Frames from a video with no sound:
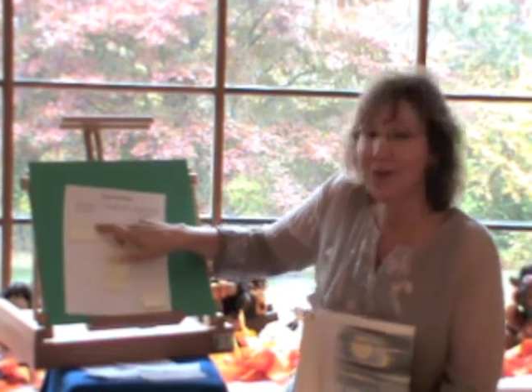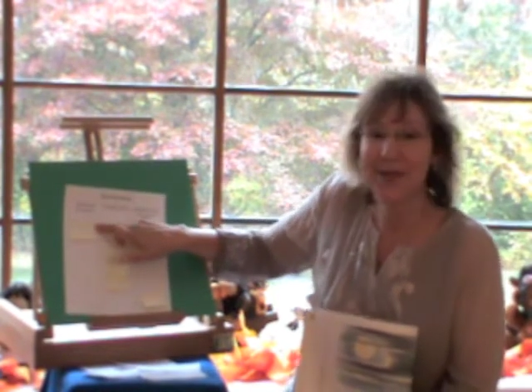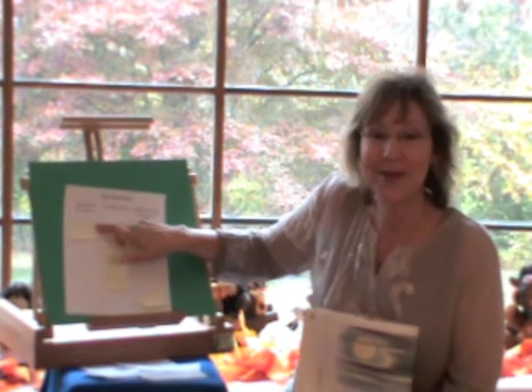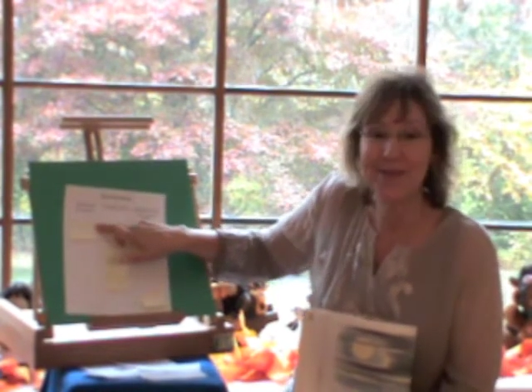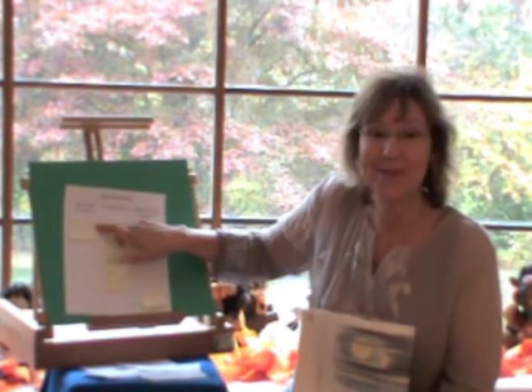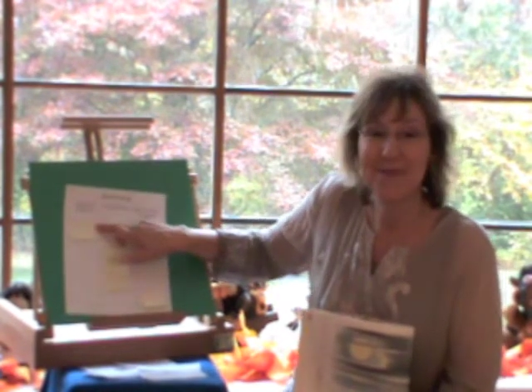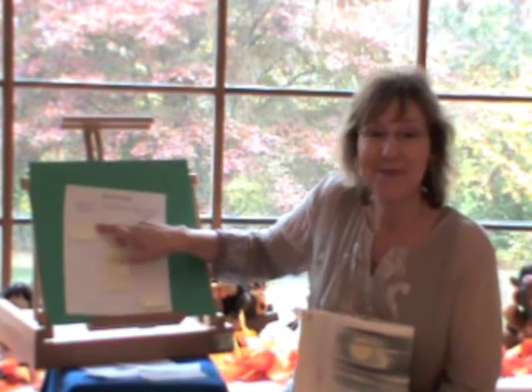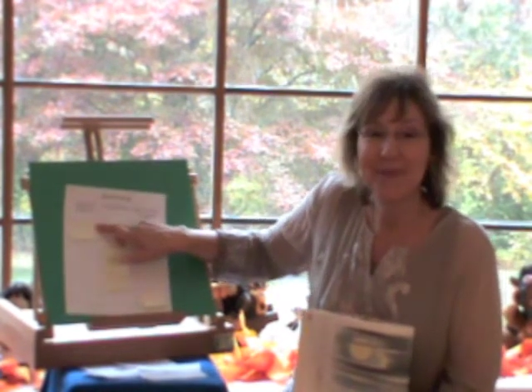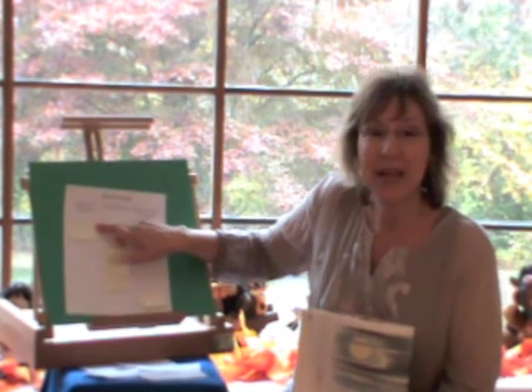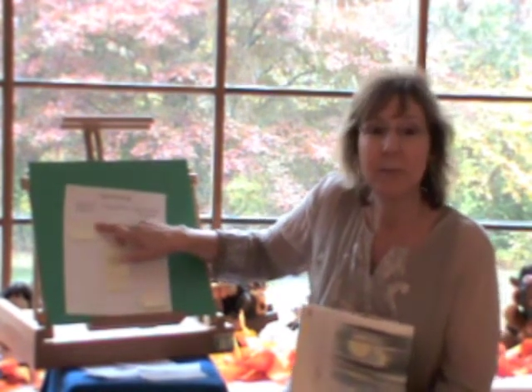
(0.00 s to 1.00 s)
over here,
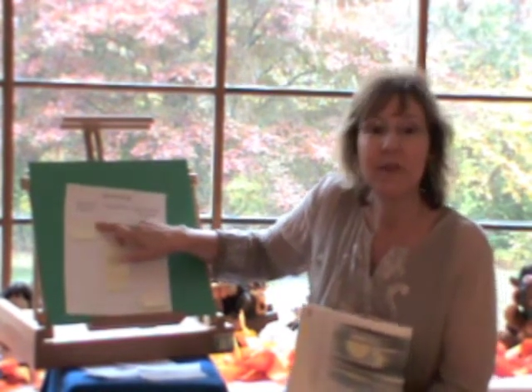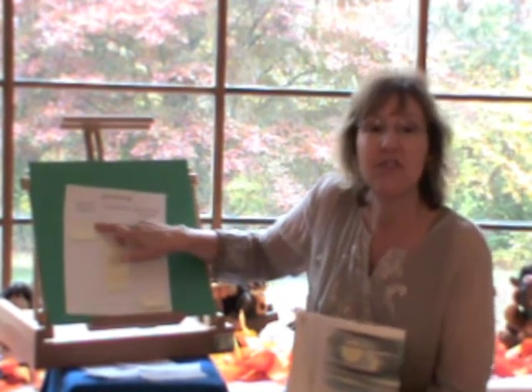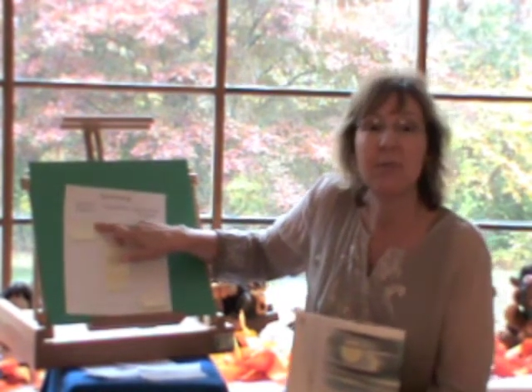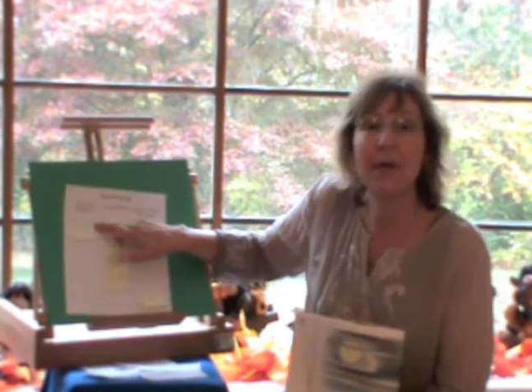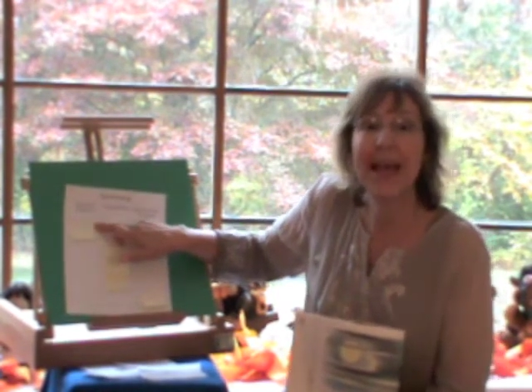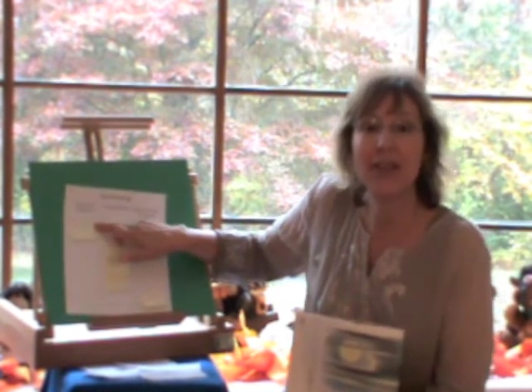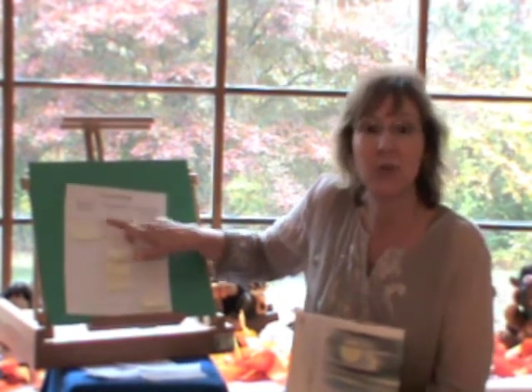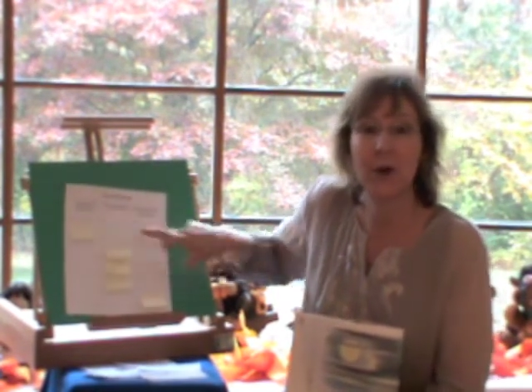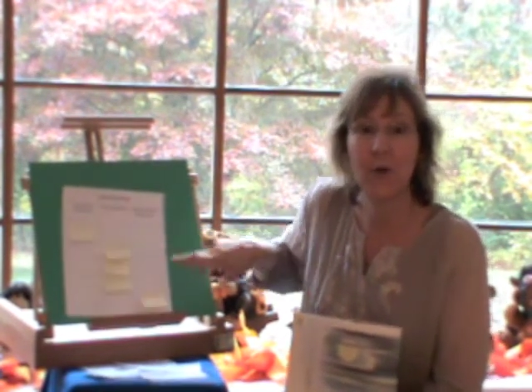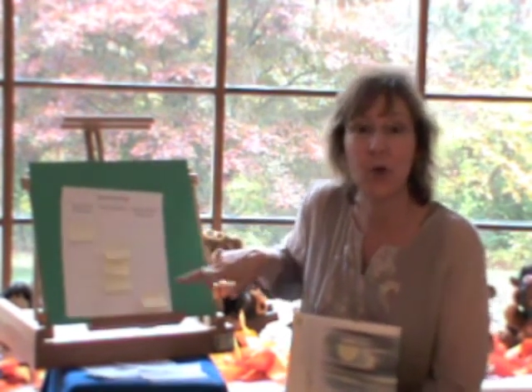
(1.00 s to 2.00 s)
and he puts the
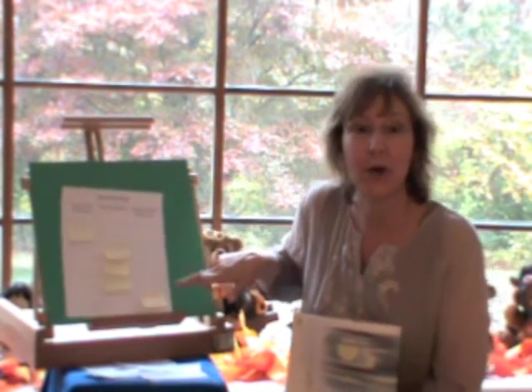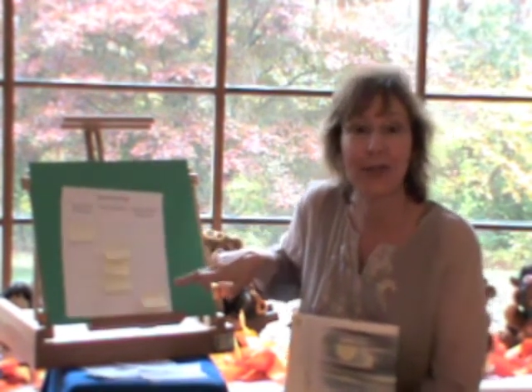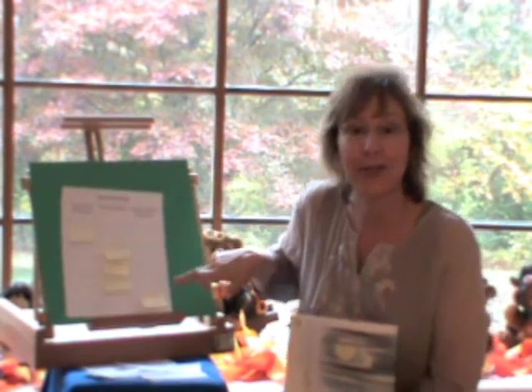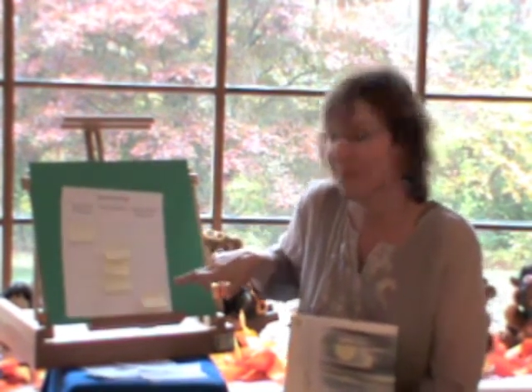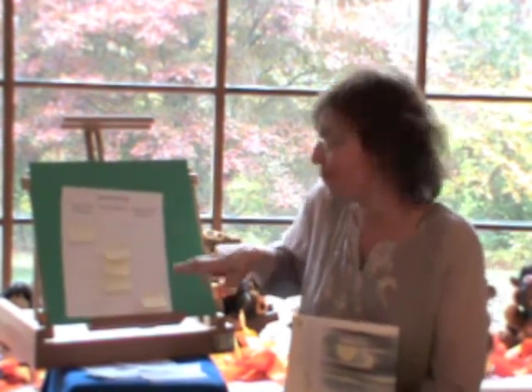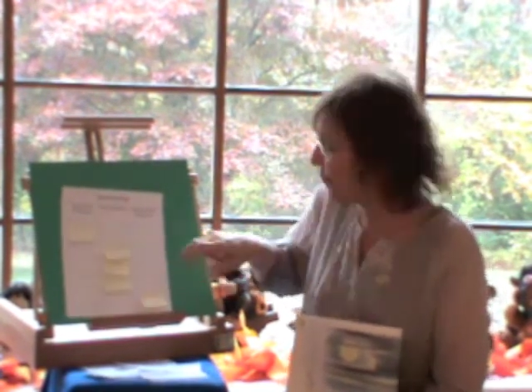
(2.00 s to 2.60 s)
page where it worked.